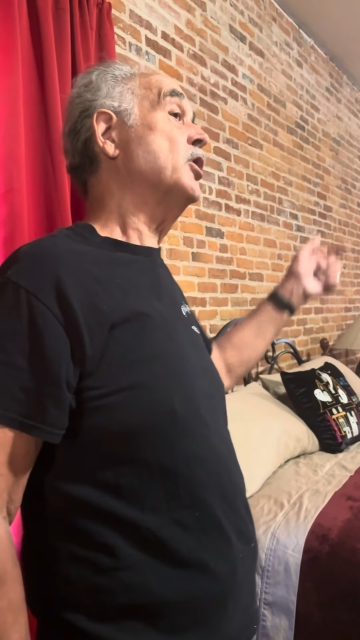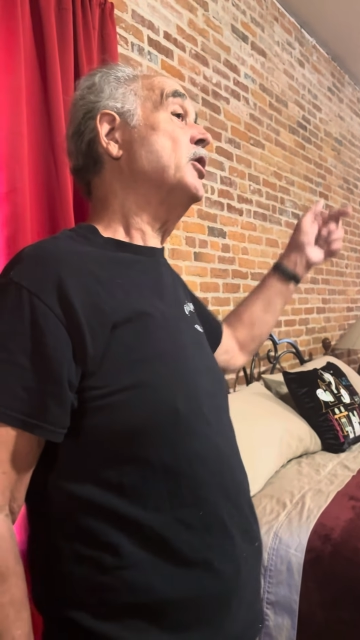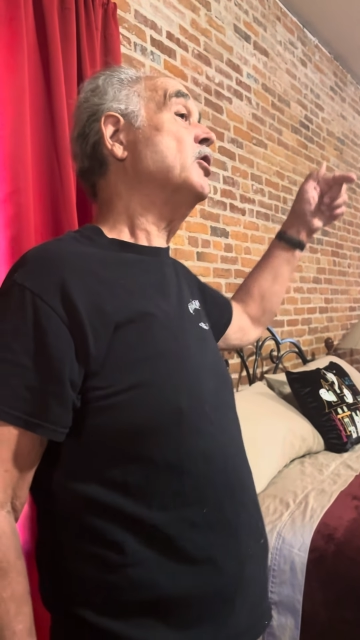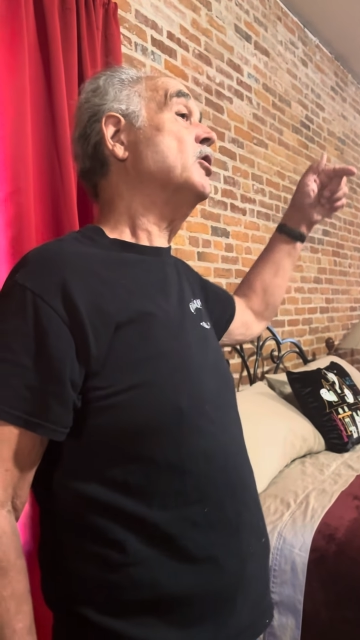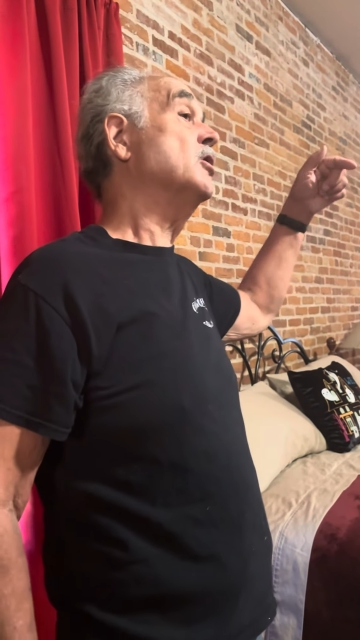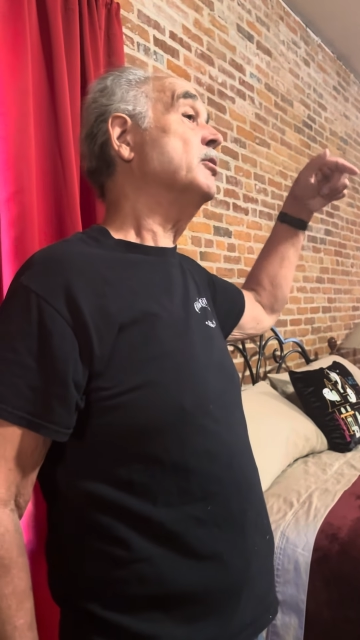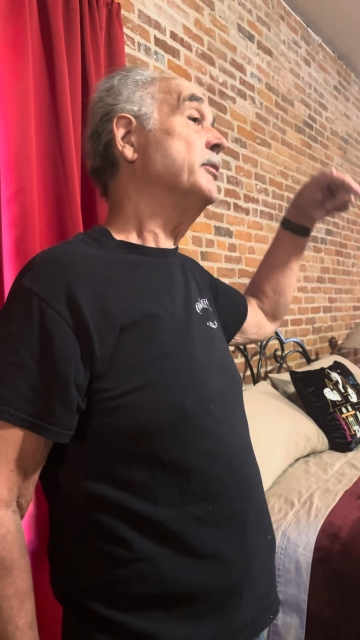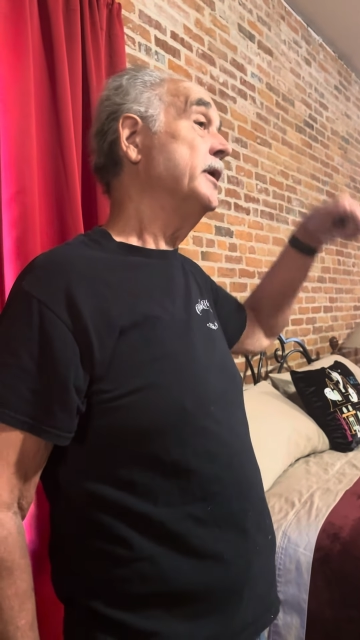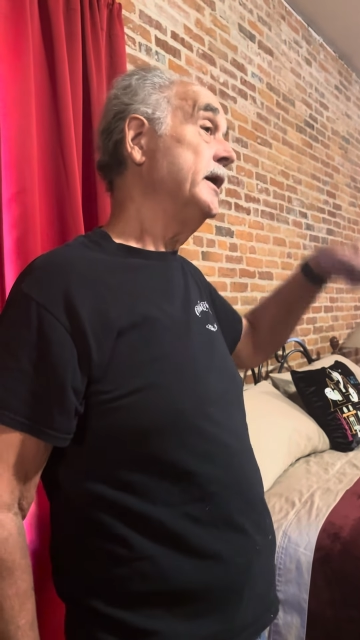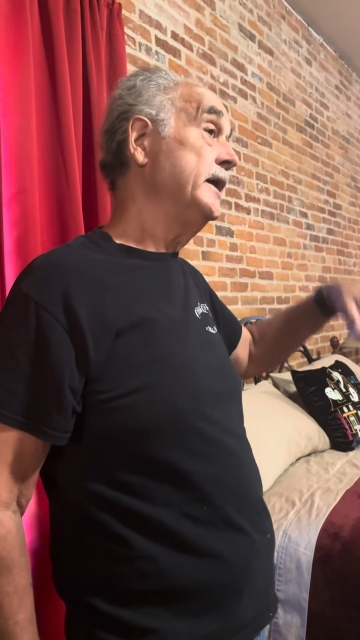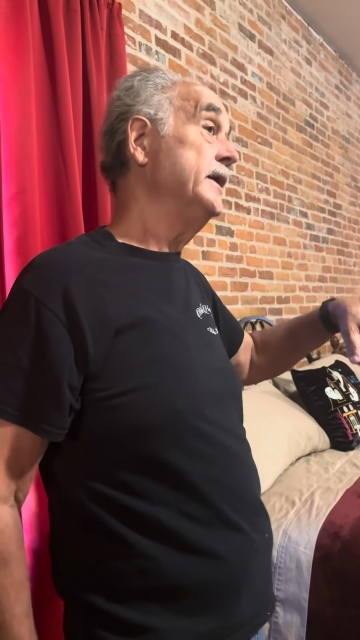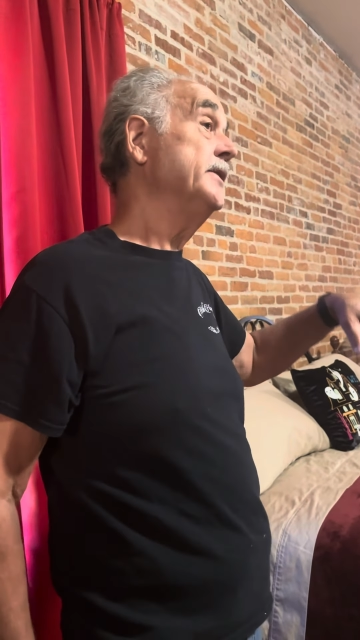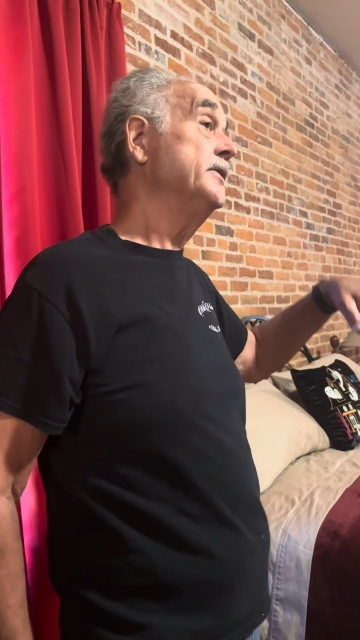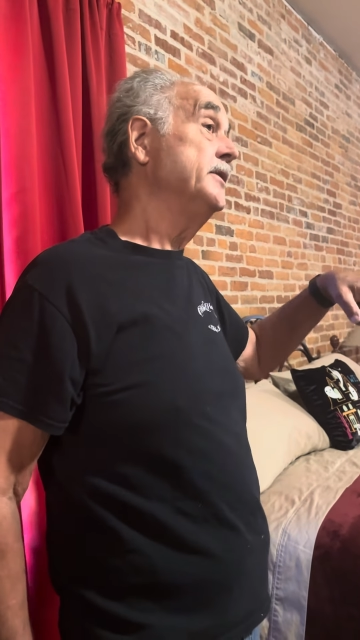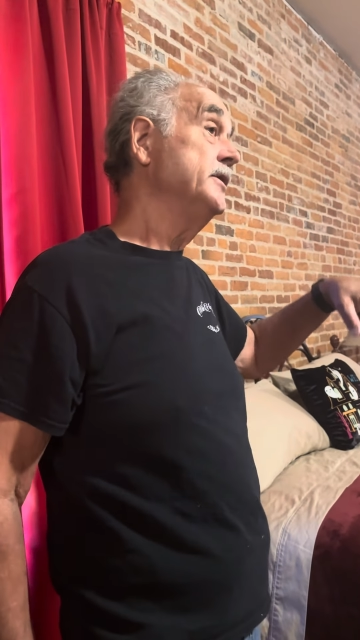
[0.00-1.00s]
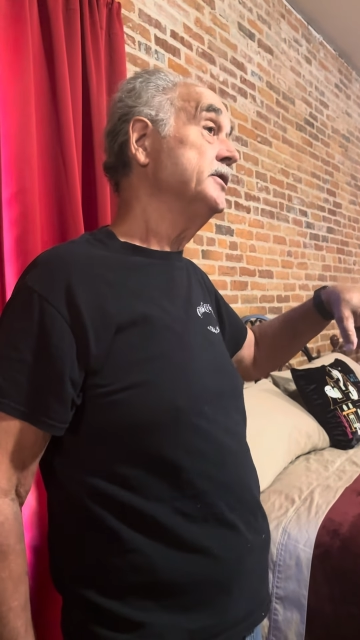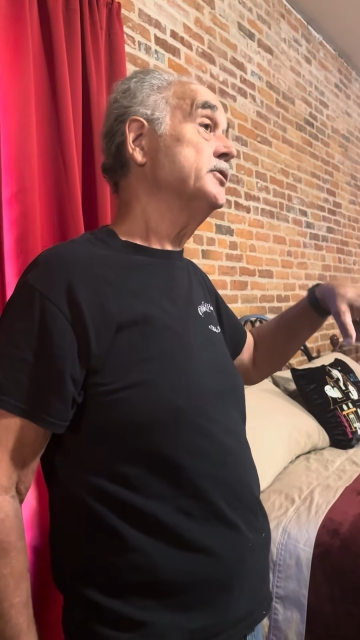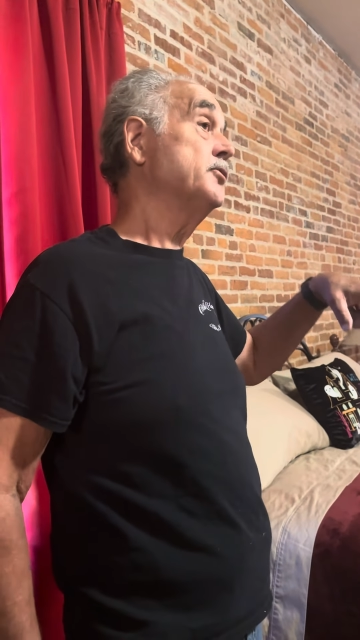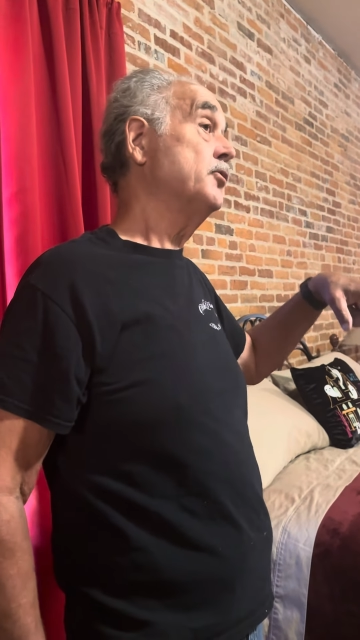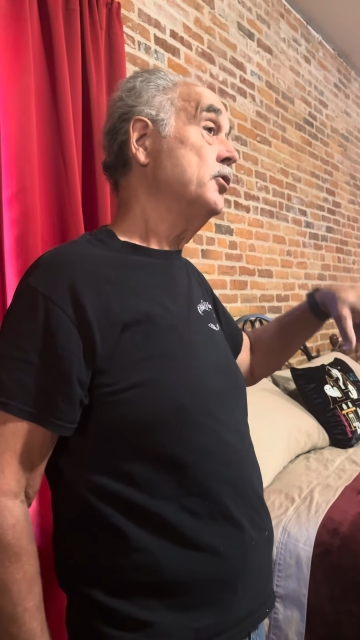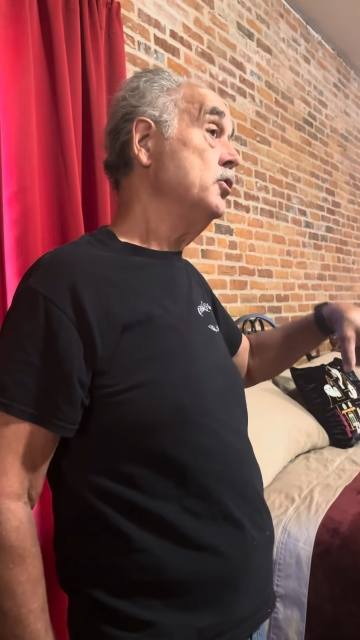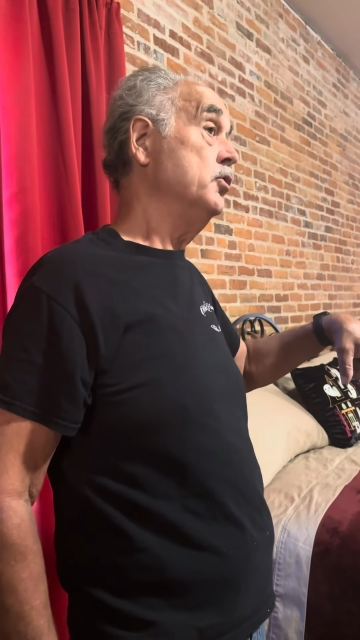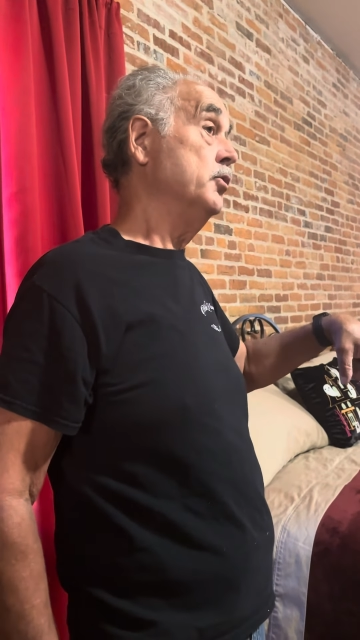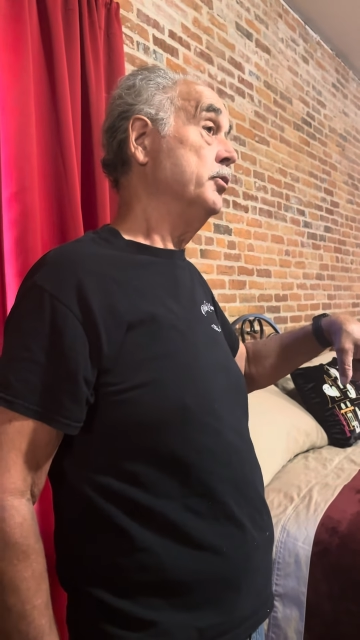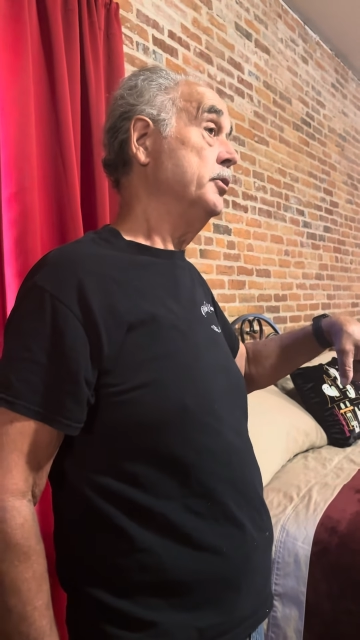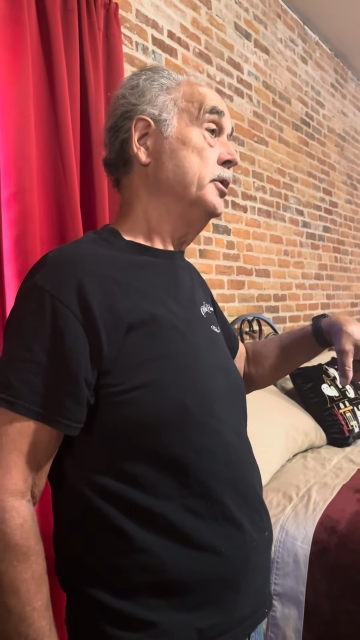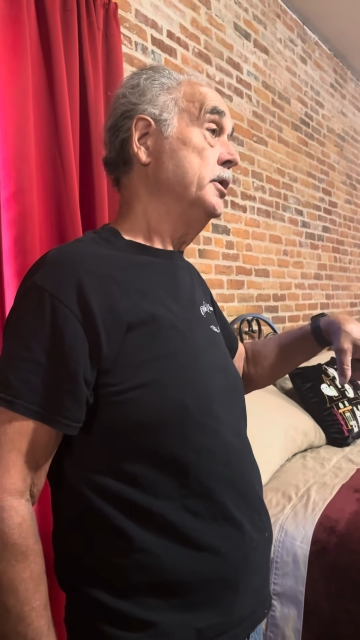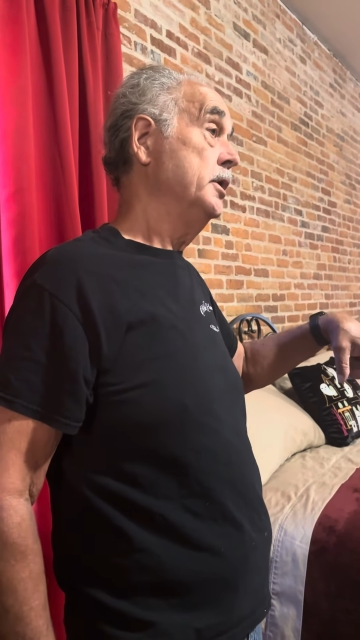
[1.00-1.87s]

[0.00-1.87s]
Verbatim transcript: hearing them in this room.